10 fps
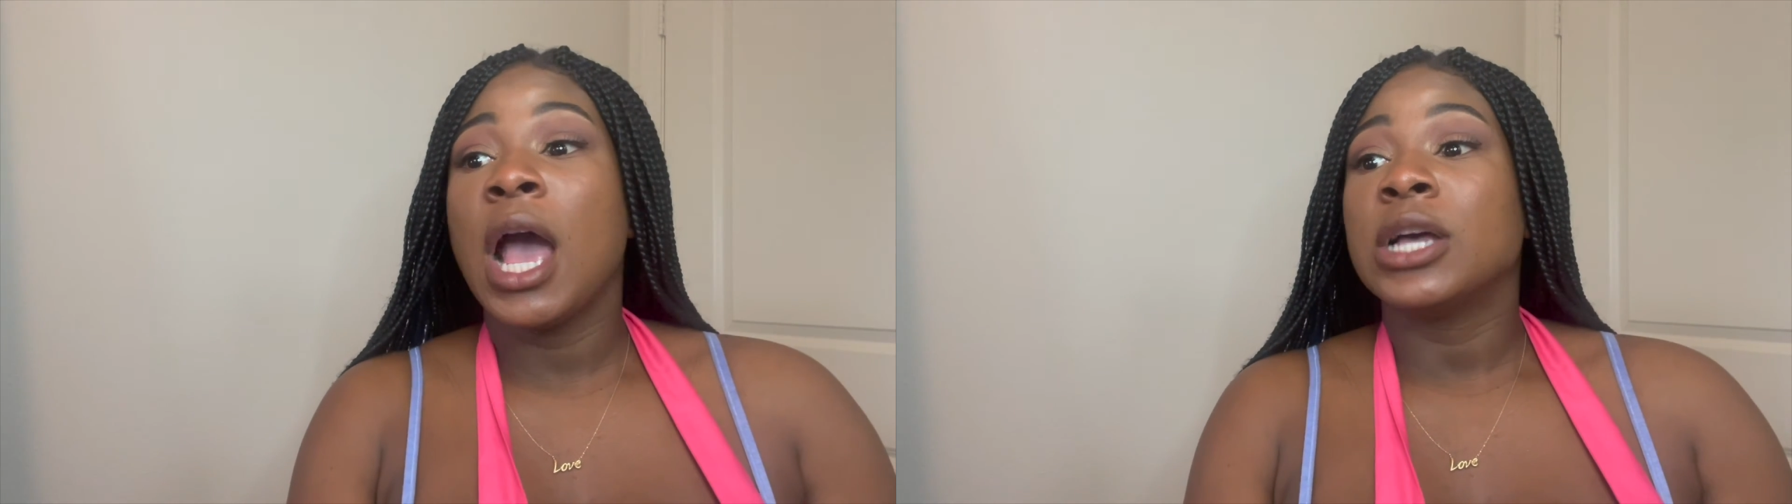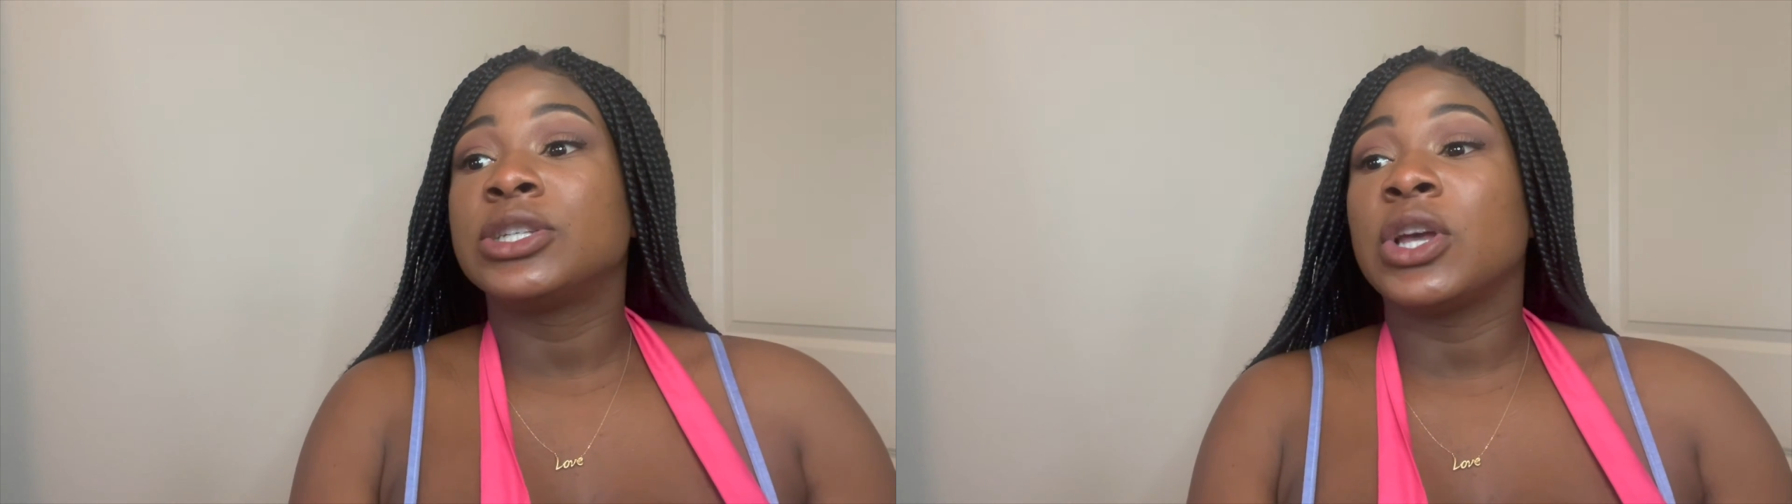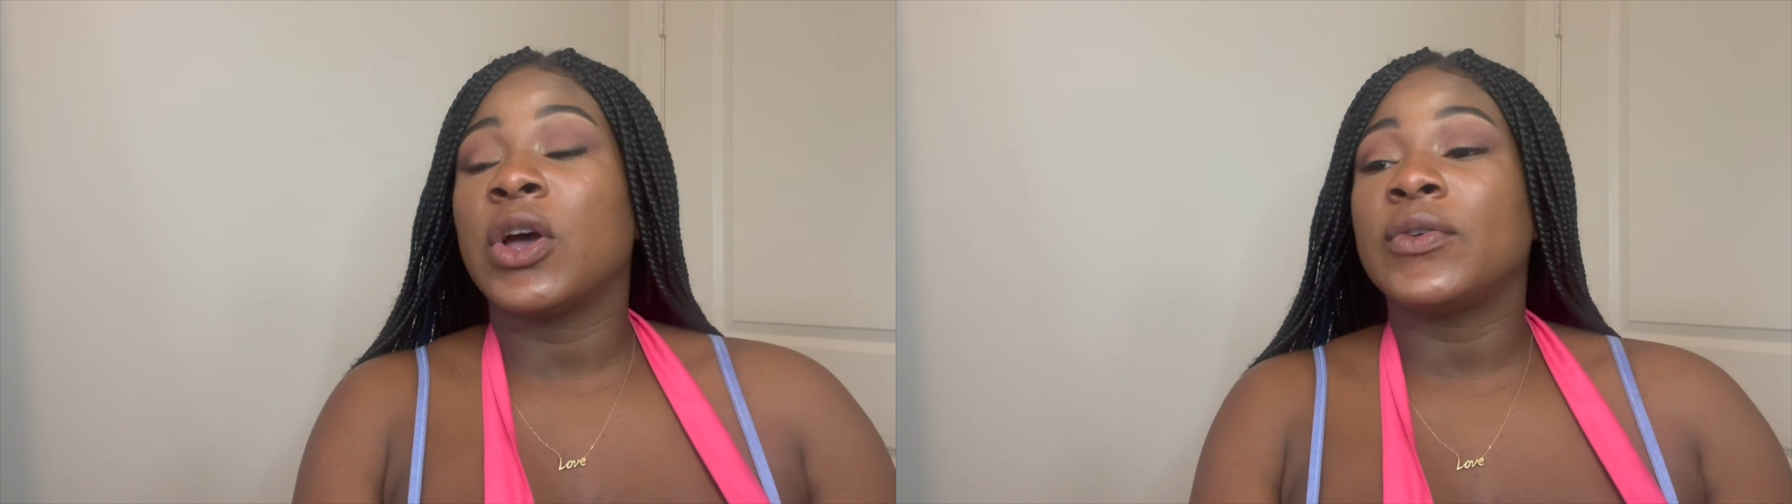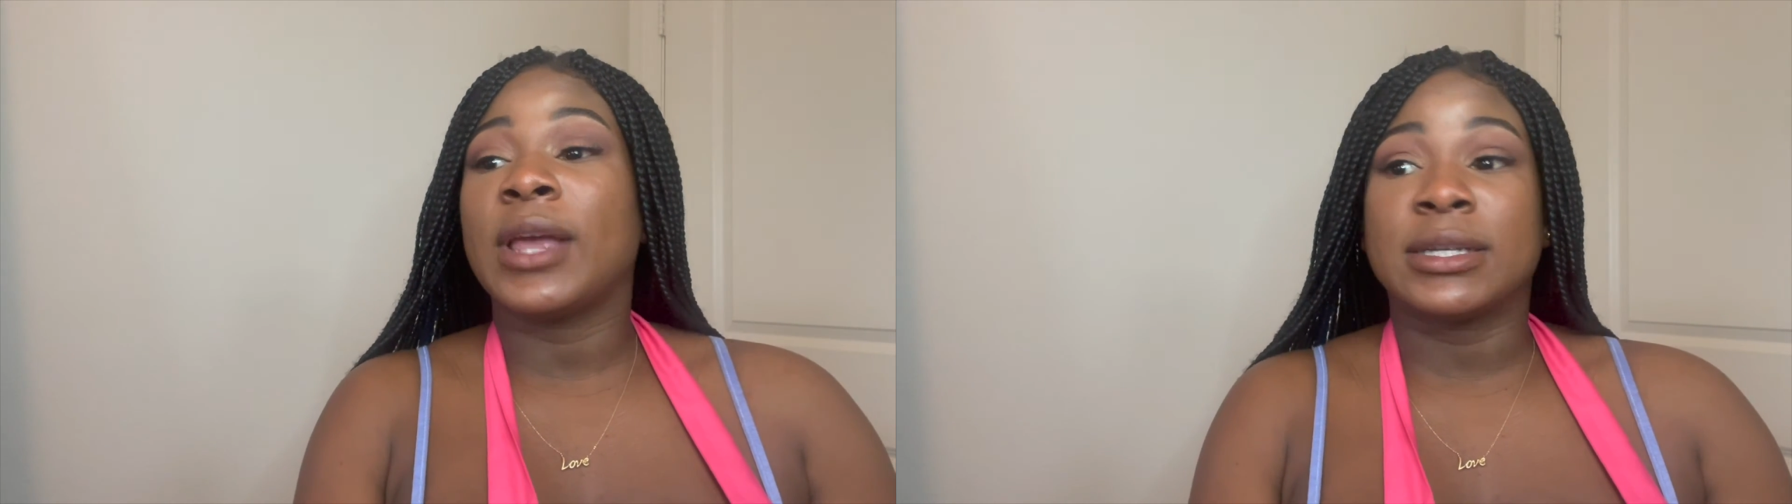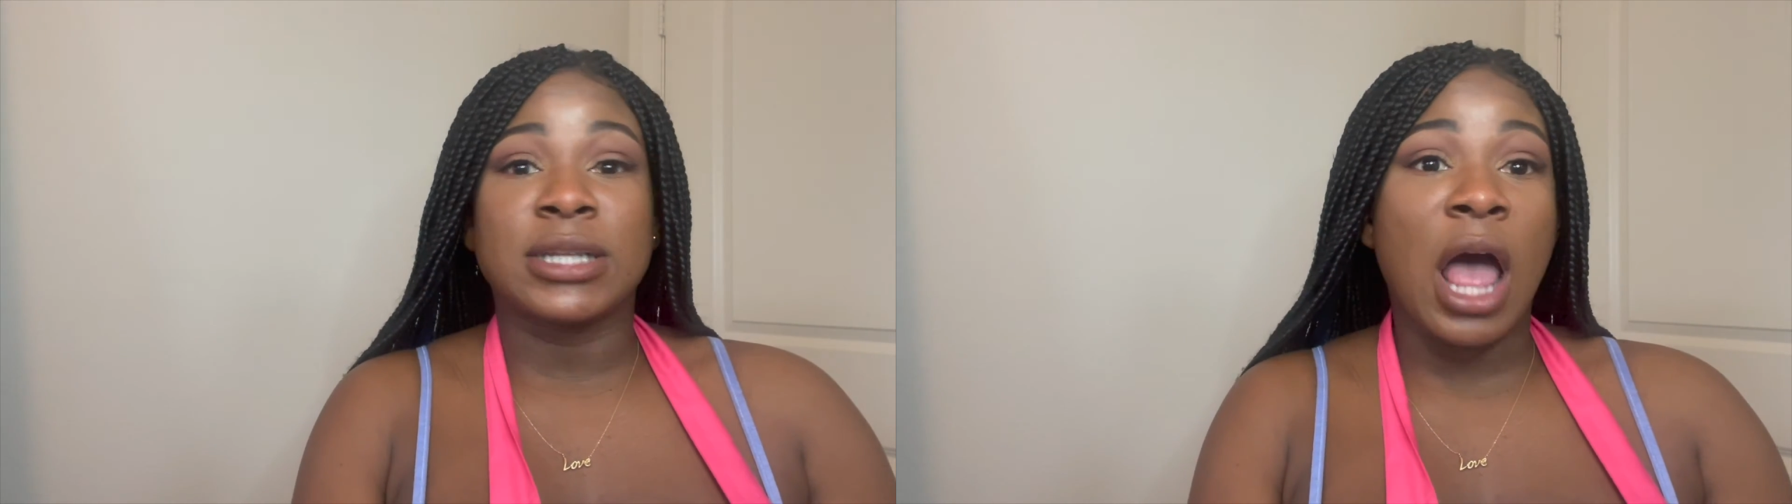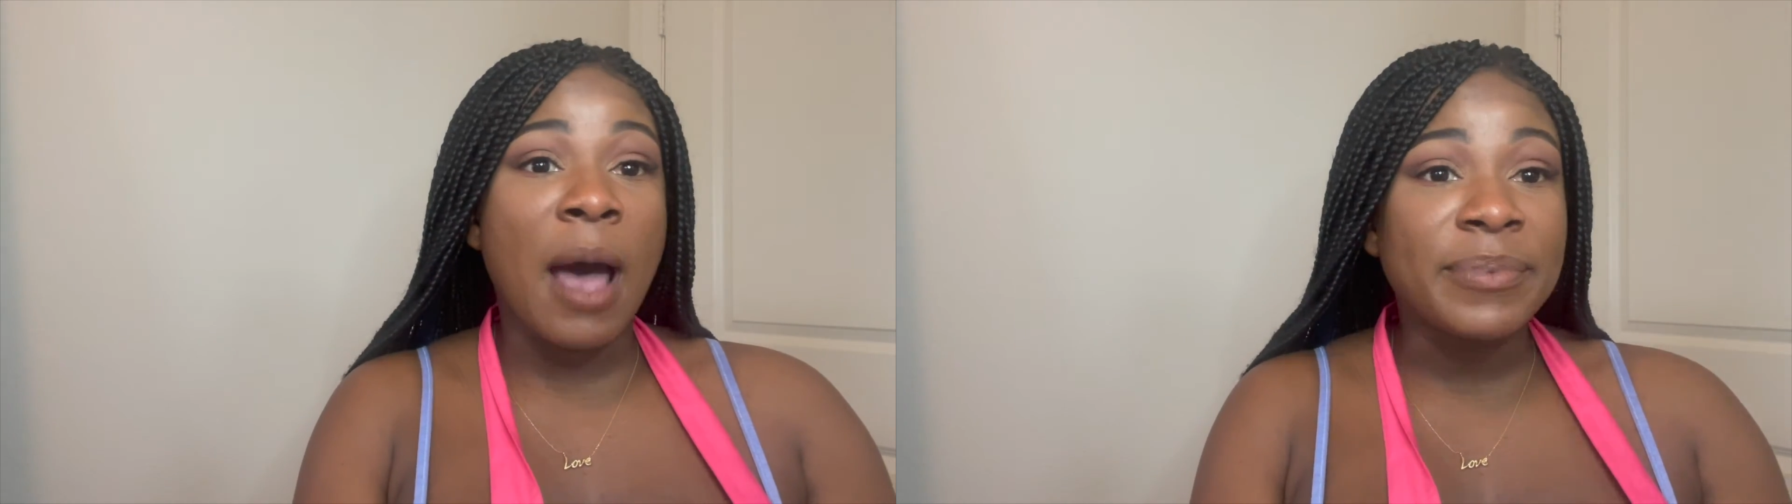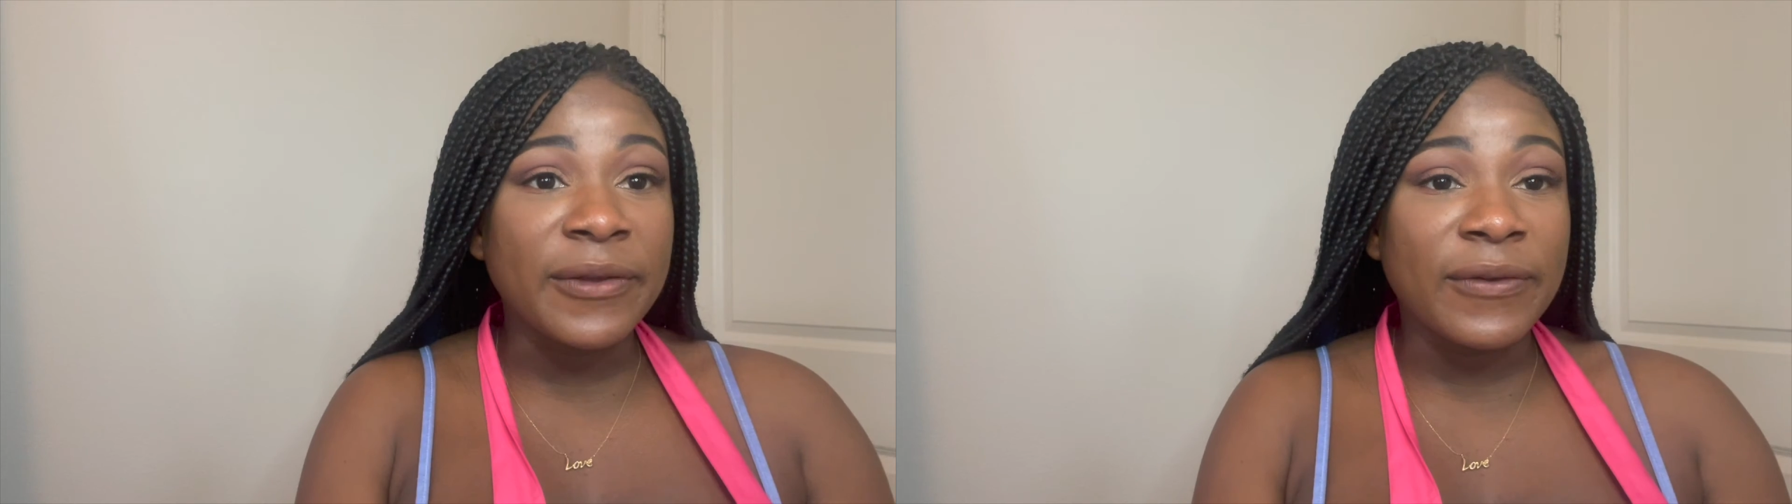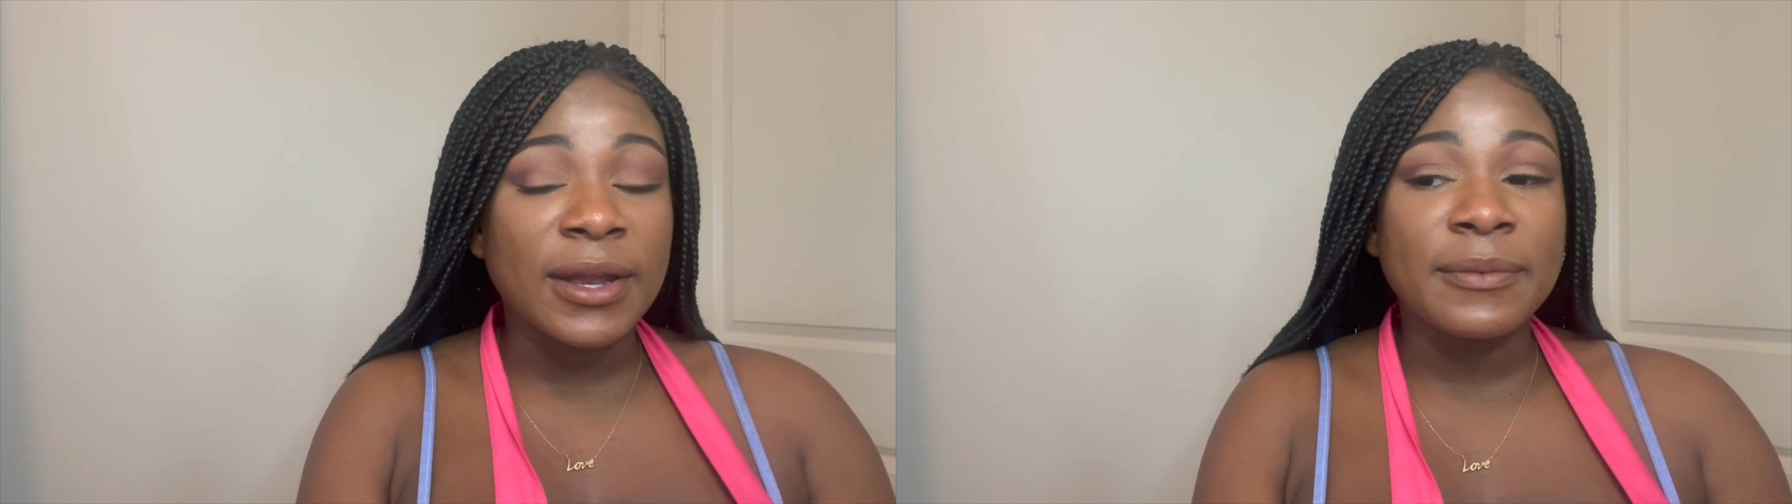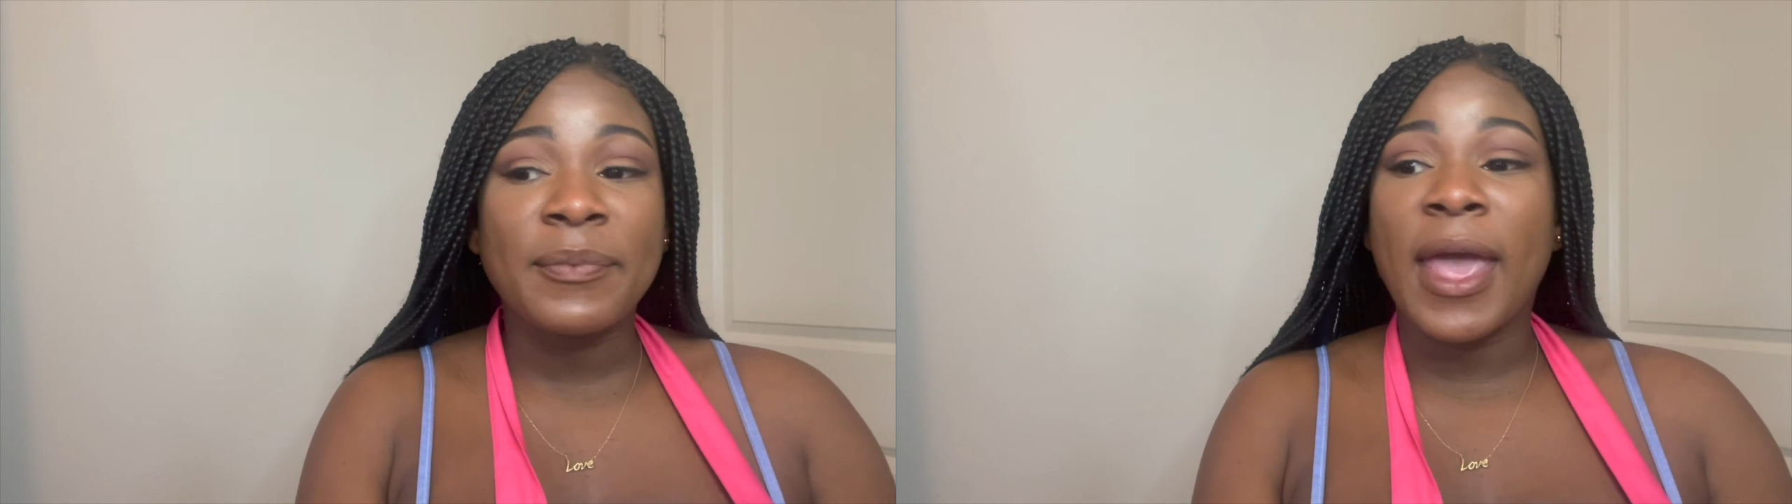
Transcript: So yes, Optifin.